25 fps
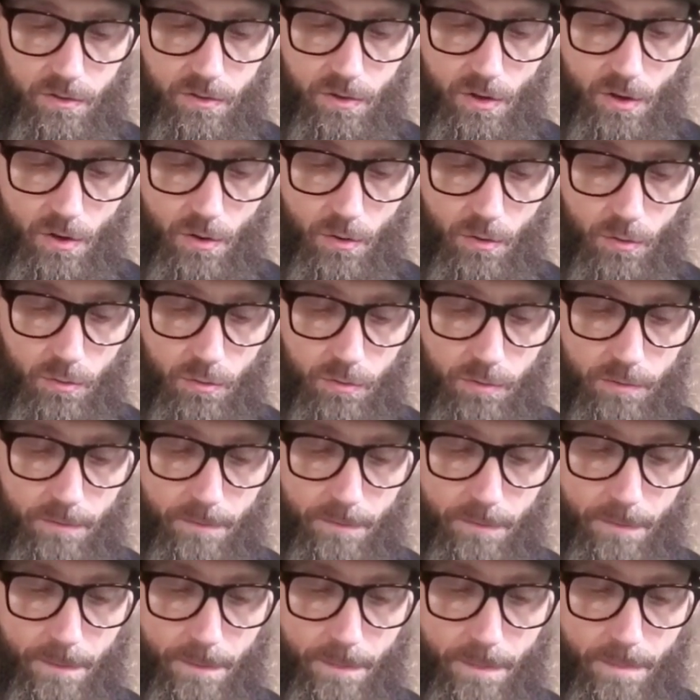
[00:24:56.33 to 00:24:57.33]
So
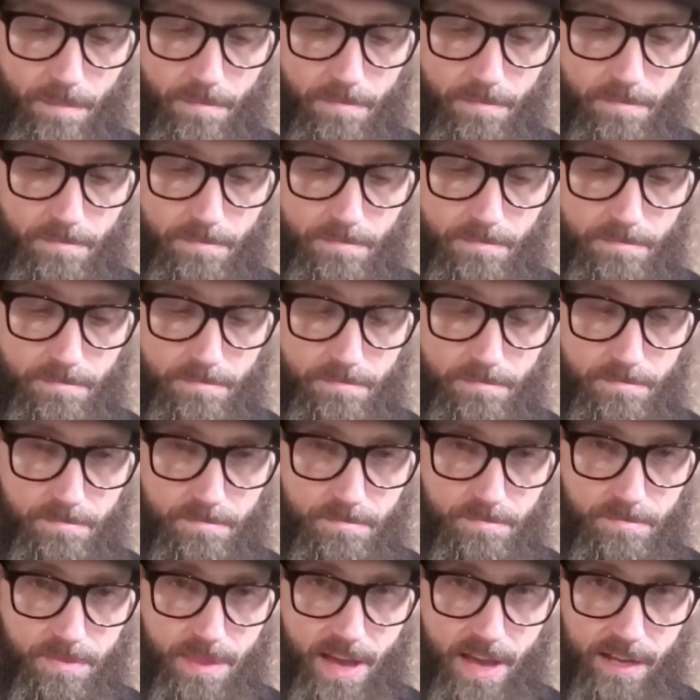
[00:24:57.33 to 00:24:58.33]

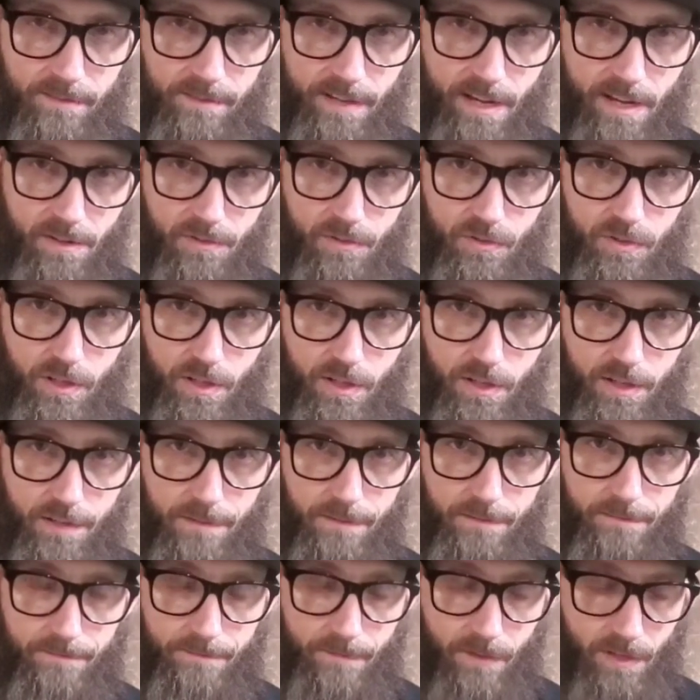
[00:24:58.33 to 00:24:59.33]
that's how it's
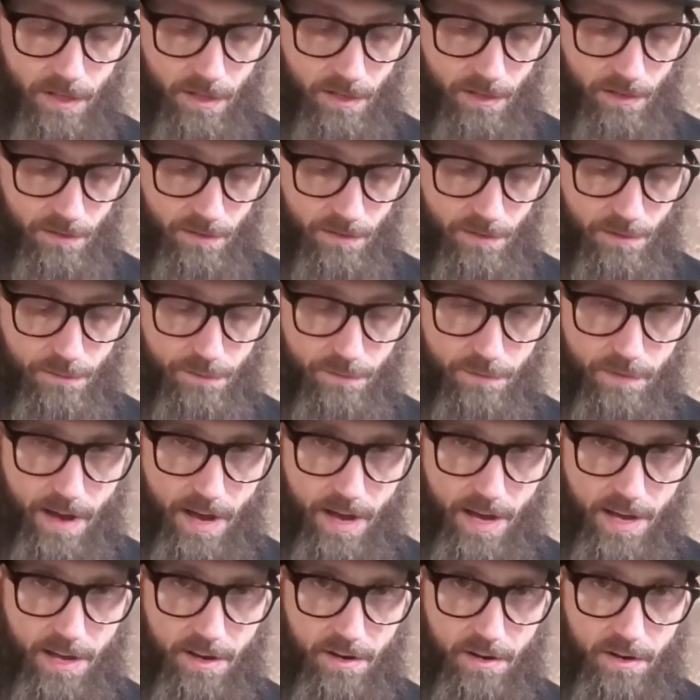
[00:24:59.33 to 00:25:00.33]
done. The
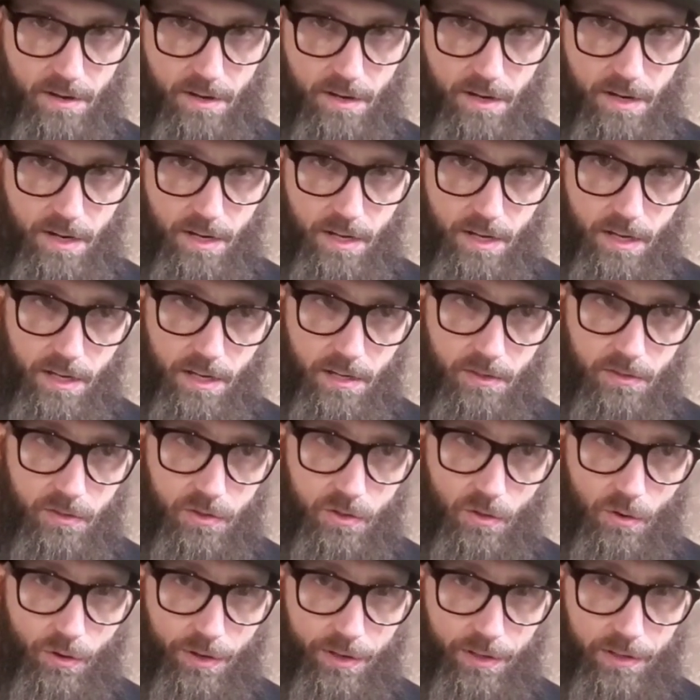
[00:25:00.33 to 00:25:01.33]
fire
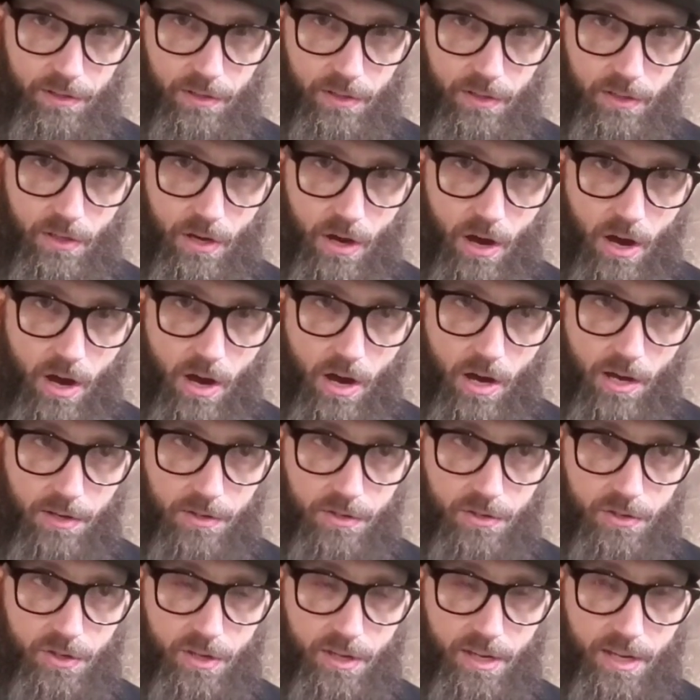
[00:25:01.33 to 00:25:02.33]
is going to
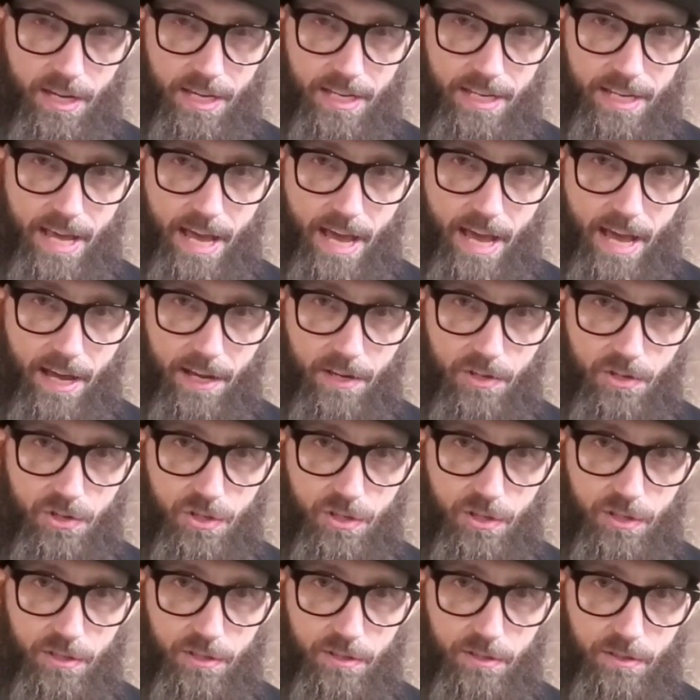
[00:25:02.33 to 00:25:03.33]
cause an
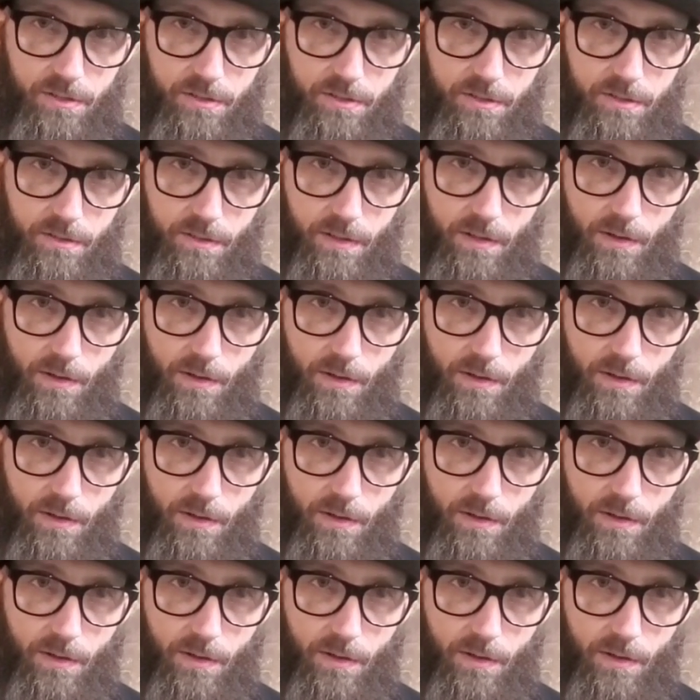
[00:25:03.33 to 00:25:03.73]
action.